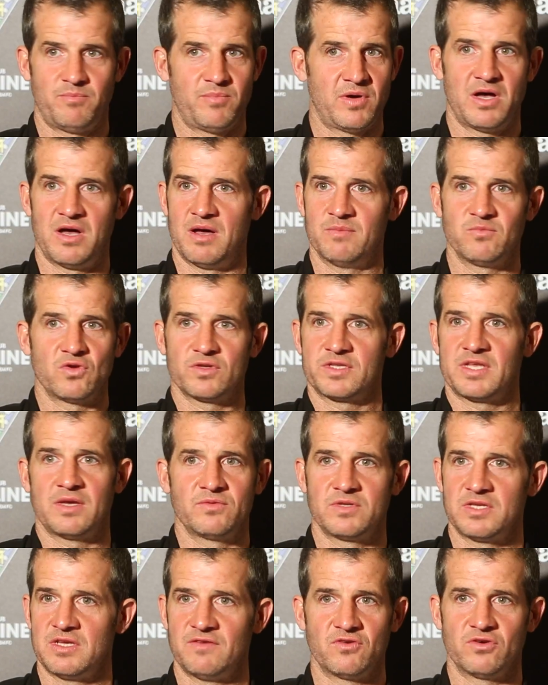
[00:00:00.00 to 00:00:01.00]
But I'm not
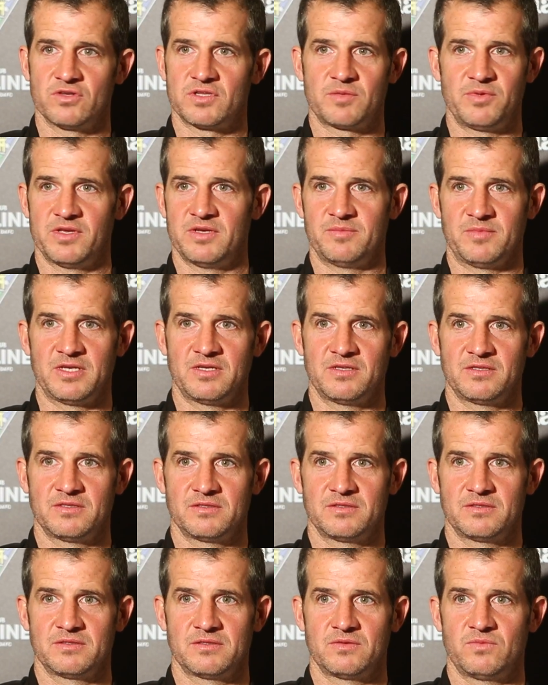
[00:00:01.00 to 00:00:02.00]
telling you you've got to play me.
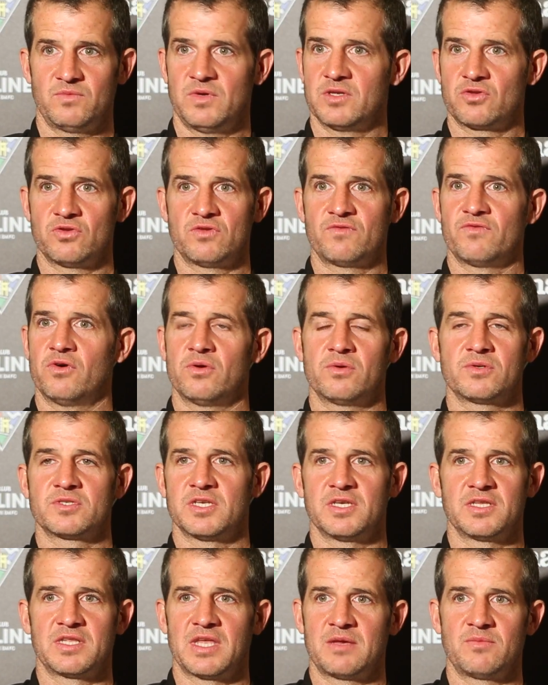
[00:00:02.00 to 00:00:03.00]
We had good forwards
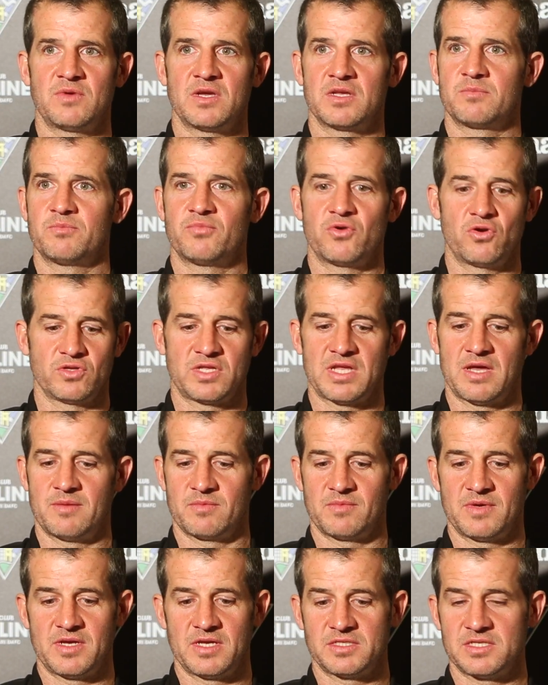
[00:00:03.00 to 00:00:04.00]
at the time. We had Brock
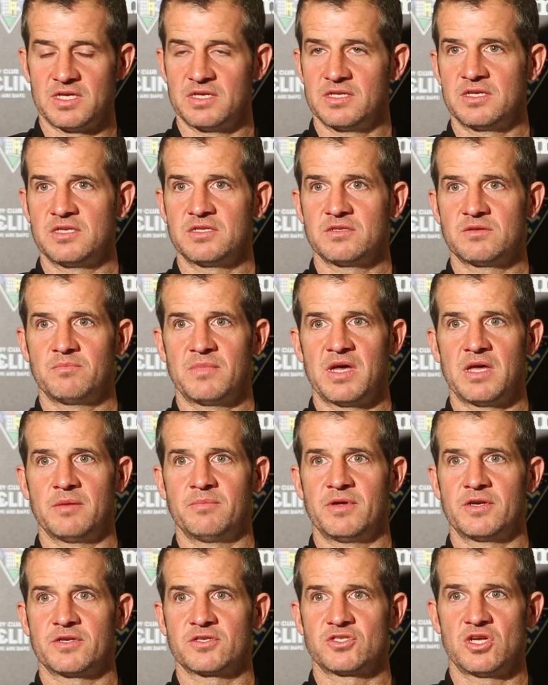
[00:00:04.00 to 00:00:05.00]
McManus in, Matt
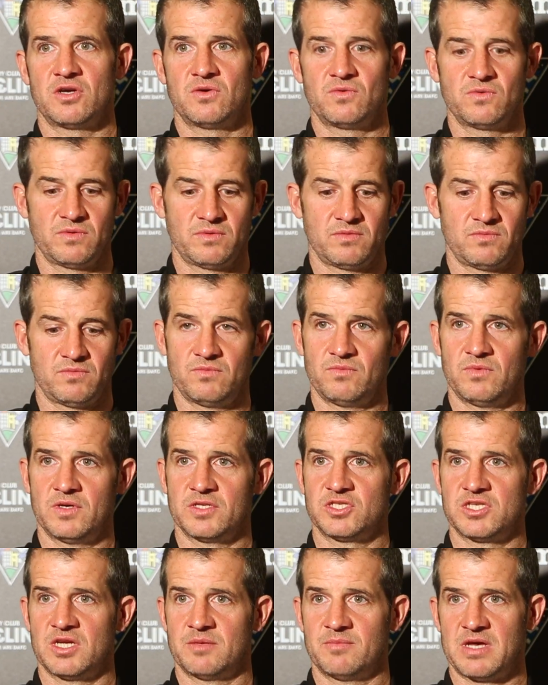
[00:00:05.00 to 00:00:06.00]
Burchill, we
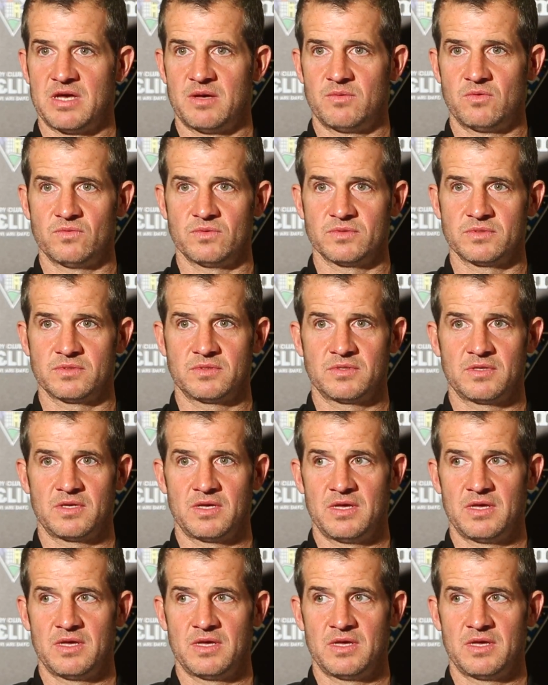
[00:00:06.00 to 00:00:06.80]
had Jim Hamilton.